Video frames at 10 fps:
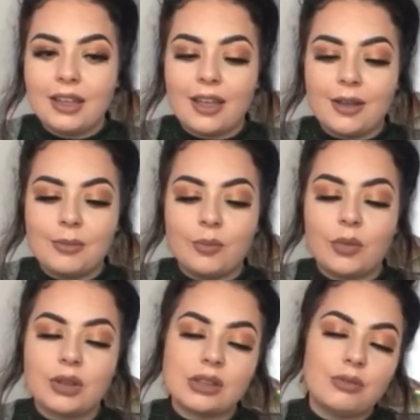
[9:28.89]

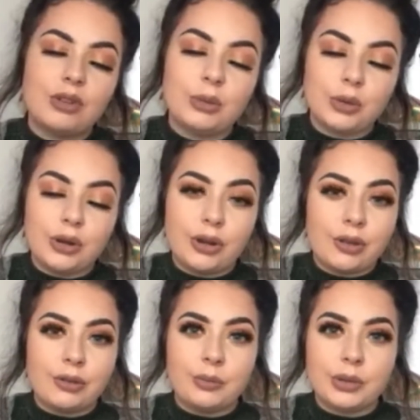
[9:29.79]
Because I really want to
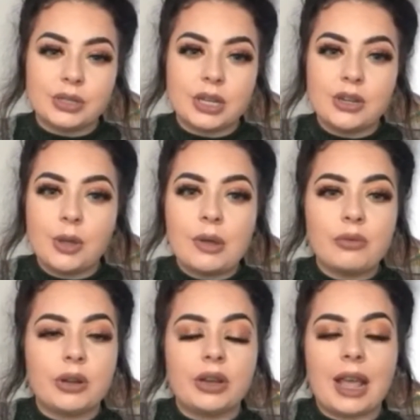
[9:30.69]
know, because I know
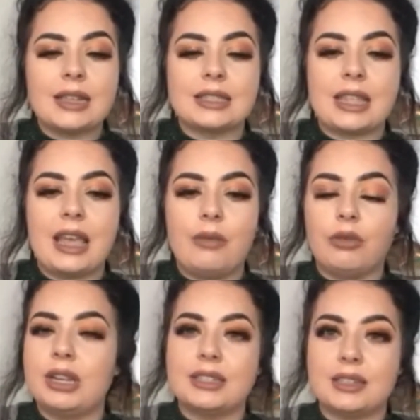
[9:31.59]
everyone has their
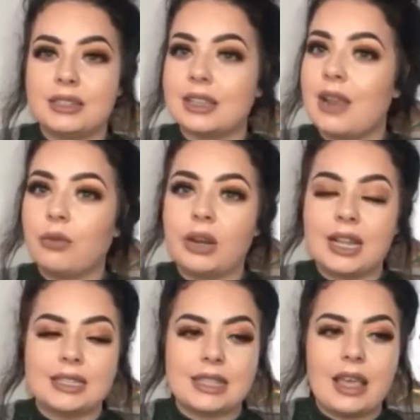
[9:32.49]
reasons and everyone
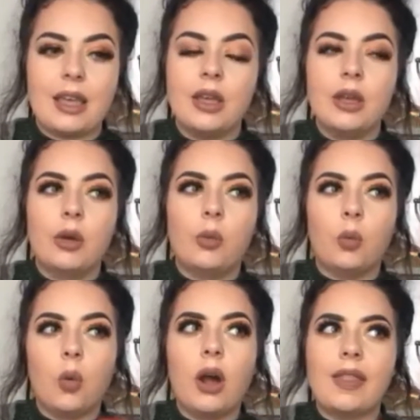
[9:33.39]
has their
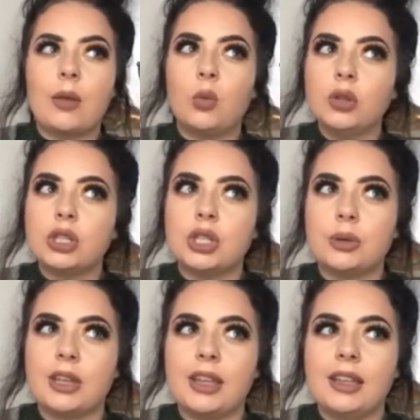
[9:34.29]
why they want to do
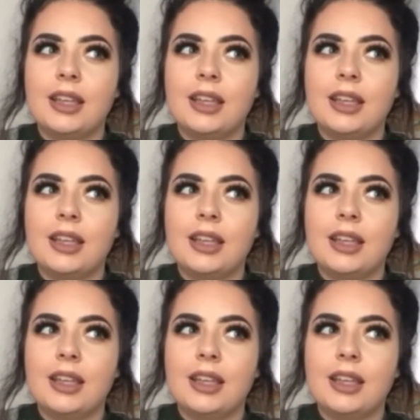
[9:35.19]
it.